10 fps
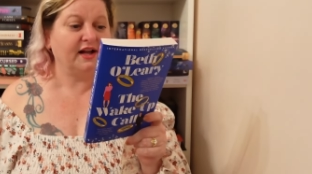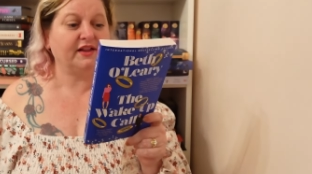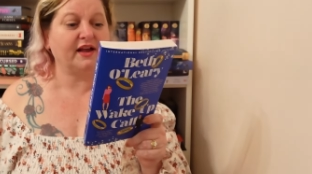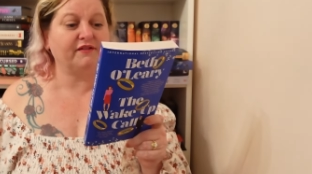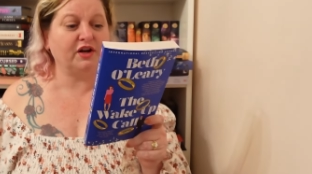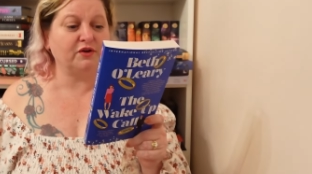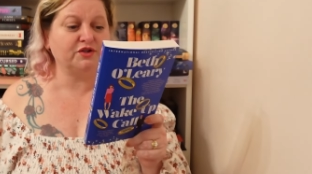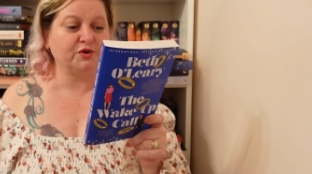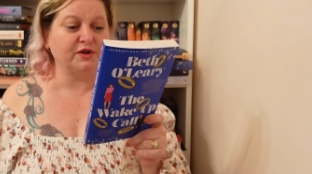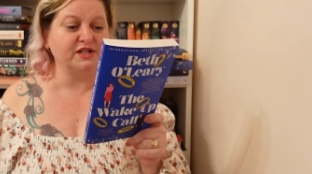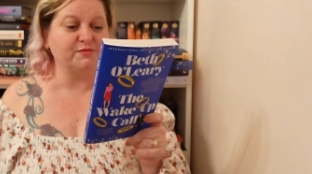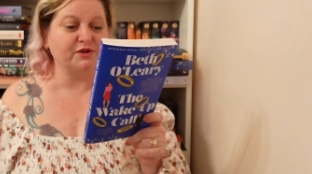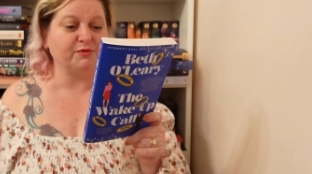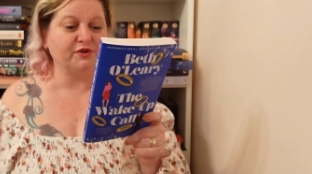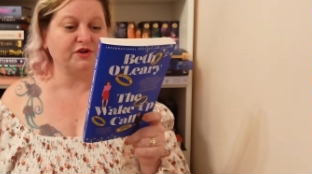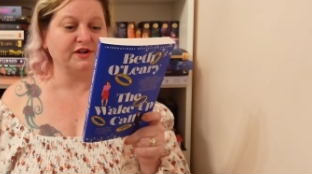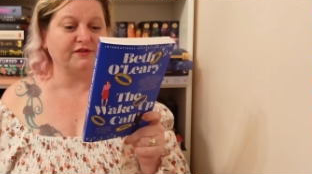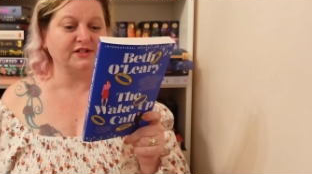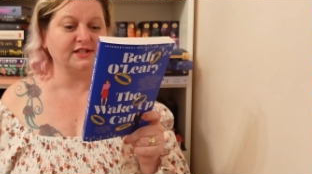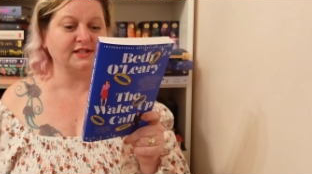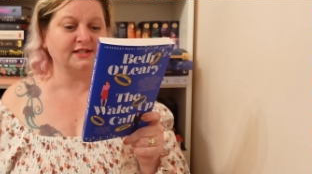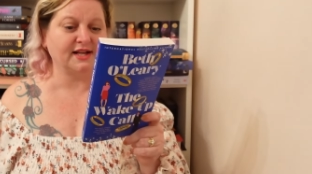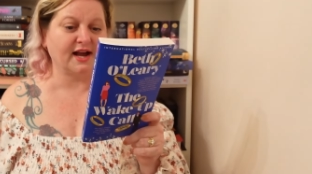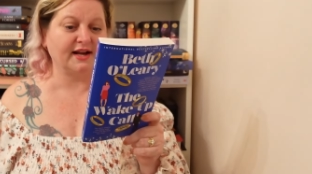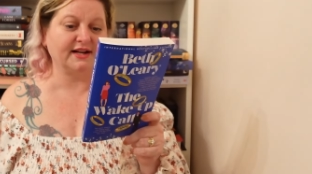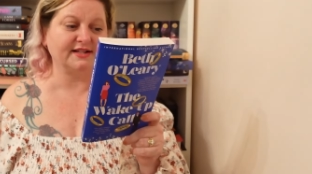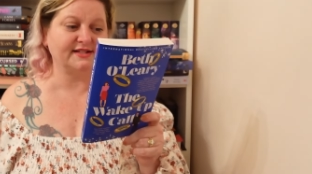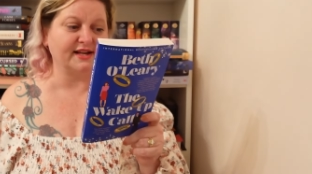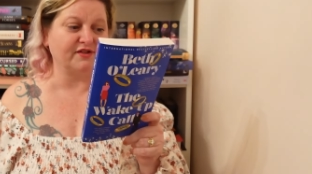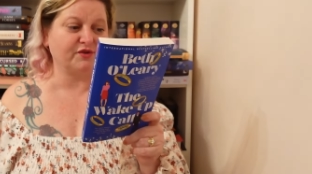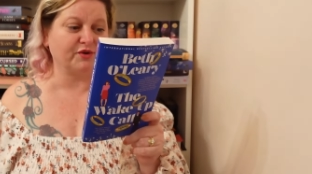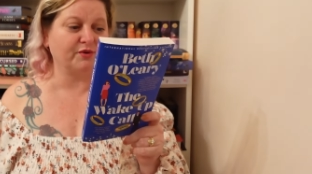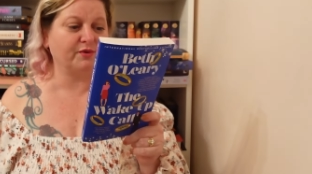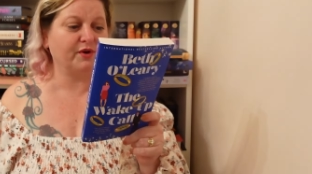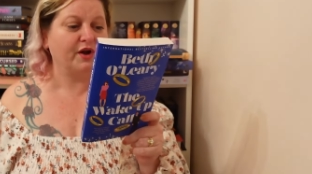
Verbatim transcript: they have no choice but to put their differences aside and see it through.